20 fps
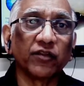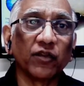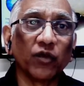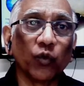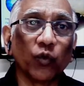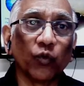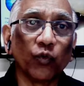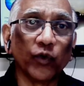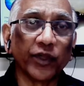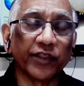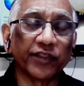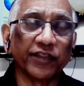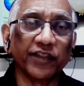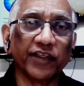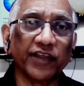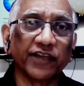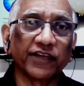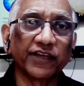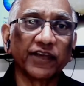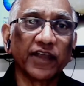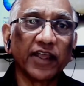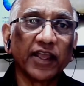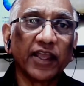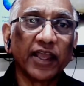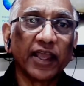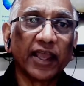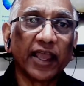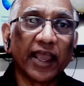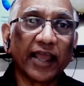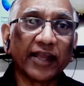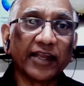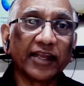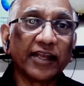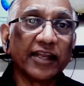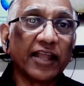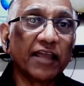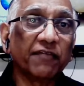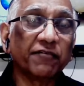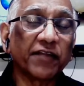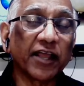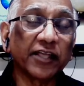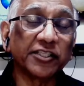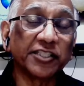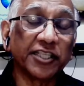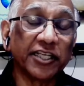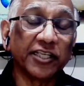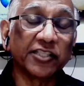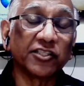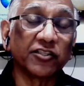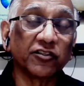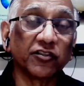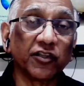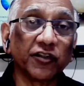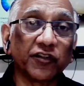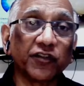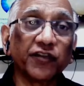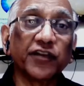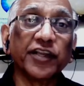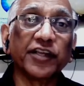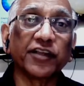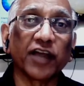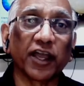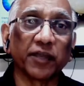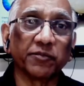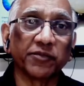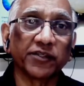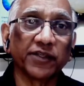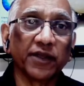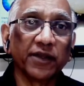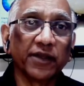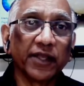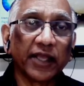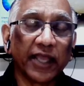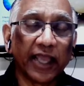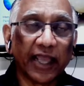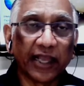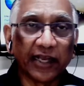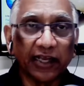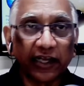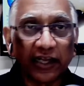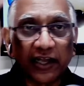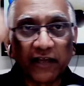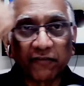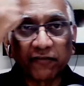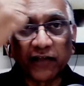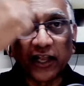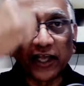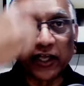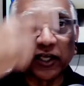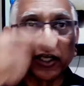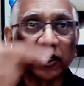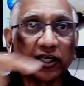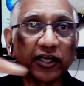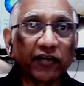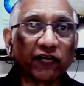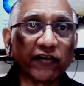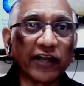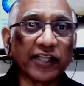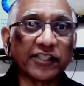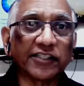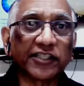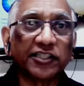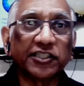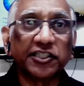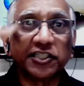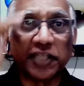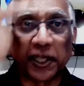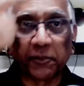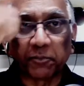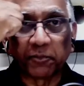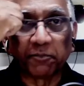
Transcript: with this, and she hits it 3 times, and it left like a crescent-shaped